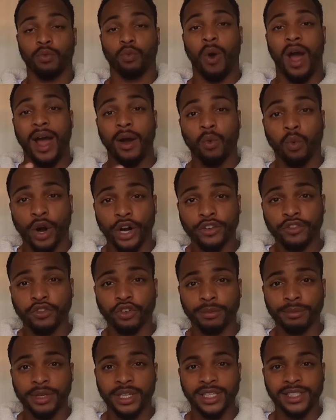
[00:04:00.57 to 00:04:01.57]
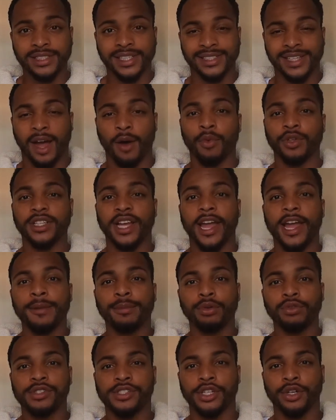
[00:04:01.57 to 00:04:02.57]
Why it worked for me is because I was
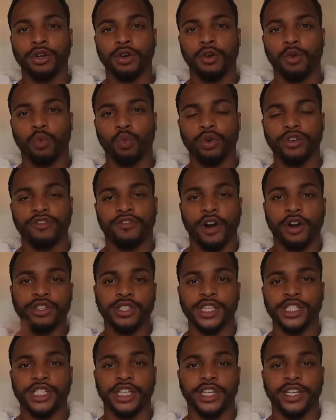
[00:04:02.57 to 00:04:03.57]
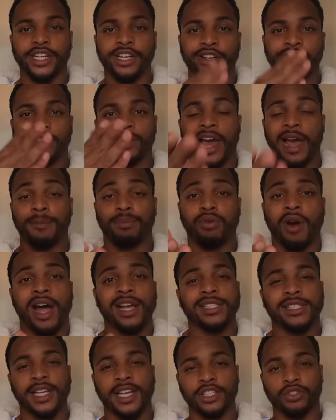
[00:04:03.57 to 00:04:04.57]
able to reverse engineer that
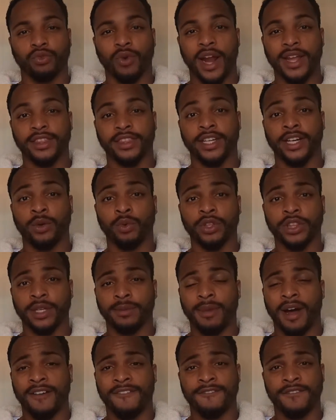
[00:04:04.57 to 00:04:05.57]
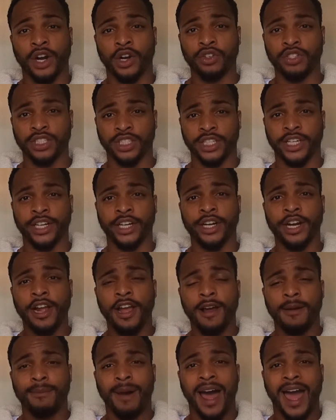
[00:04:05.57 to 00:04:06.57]
process right there within my first year
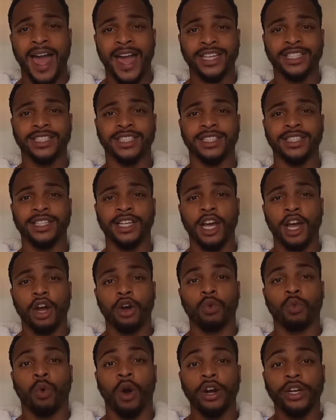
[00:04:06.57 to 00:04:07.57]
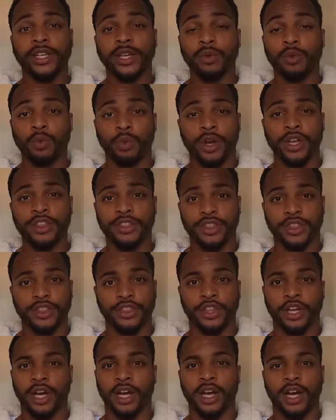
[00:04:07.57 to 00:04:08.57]
by actually working
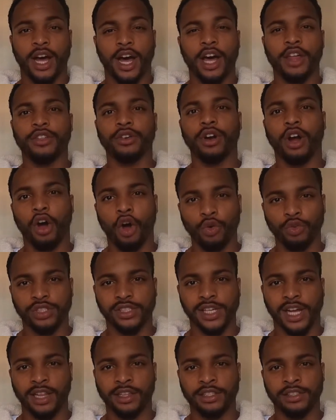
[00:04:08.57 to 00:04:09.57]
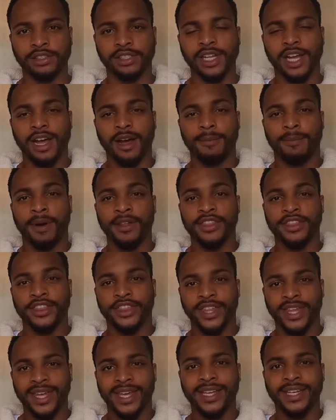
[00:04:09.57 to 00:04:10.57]
with the other wholesalers, but
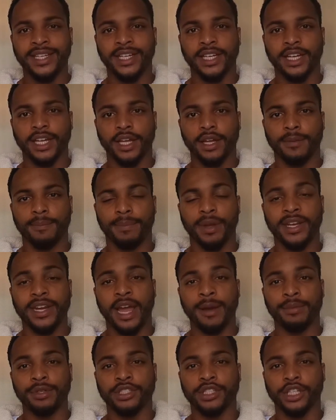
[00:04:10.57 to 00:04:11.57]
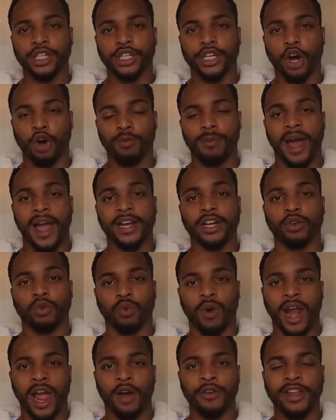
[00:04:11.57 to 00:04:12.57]
then being able to go back
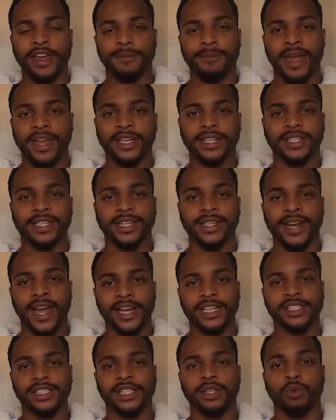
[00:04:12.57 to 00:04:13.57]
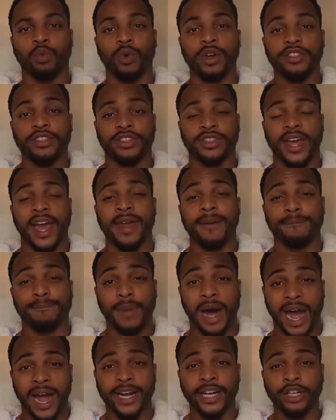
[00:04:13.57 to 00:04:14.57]
around and make a connection with that
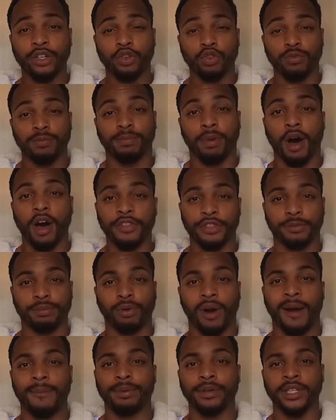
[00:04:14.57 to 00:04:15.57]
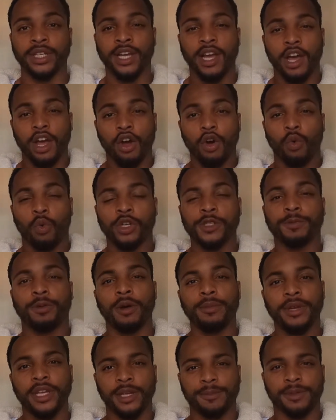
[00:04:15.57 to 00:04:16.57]
buyer who bought the property, which
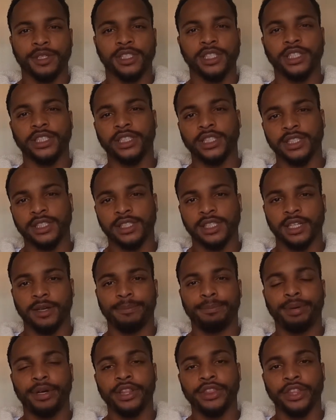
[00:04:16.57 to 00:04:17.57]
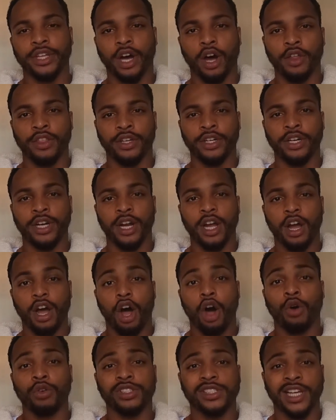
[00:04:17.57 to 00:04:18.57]
put me in a position to put the other
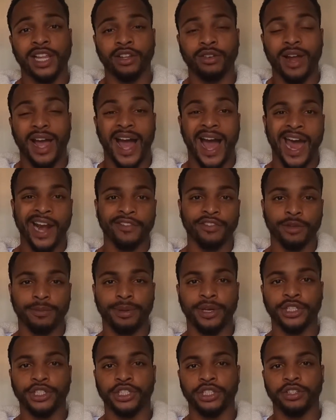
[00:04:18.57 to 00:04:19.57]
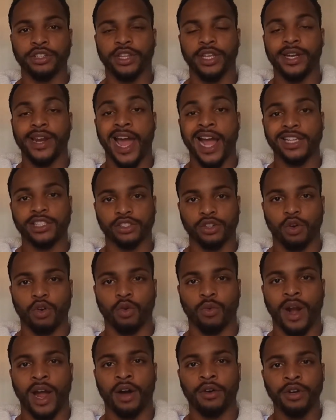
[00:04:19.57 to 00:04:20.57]
wholesaler out of the picture the next go
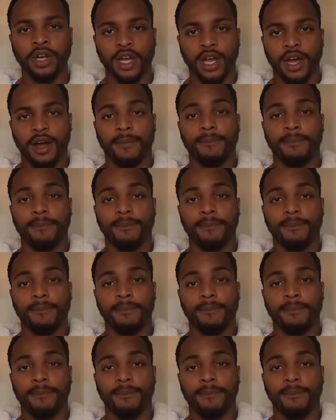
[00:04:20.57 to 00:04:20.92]
around.